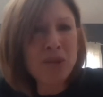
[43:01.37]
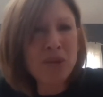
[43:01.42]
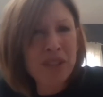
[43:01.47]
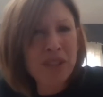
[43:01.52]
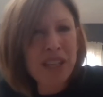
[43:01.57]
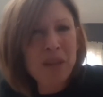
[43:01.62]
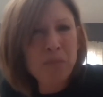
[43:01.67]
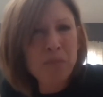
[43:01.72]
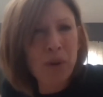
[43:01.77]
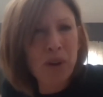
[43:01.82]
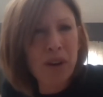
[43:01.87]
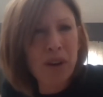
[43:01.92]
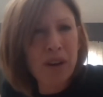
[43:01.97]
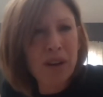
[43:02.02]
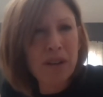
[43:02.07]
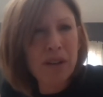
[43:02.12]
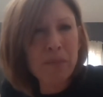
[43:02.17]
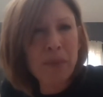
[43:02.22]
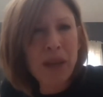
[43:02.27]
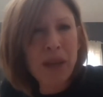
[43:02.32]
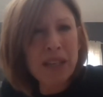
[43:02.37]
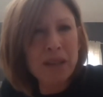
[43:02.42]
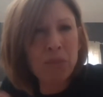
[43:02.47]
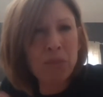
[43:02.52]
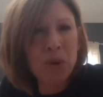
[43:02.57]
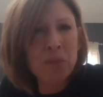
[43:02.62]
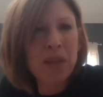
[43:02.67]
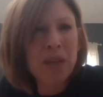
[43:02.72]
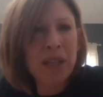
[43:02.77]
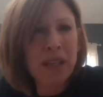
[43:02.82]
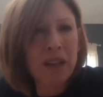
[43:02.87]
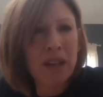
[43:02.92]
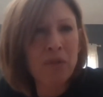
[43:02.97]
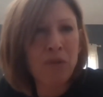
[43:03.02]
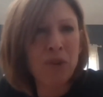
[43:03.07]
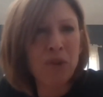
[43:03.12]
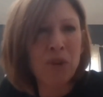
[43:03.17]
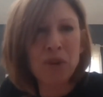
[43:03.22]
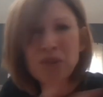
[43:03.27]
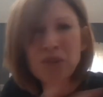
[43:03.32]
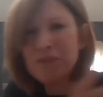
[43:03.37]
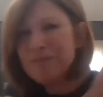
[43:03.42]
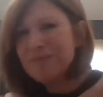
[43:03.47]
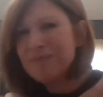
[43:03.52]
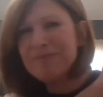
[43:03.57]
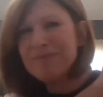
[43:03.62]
deeper, make it more meaningful.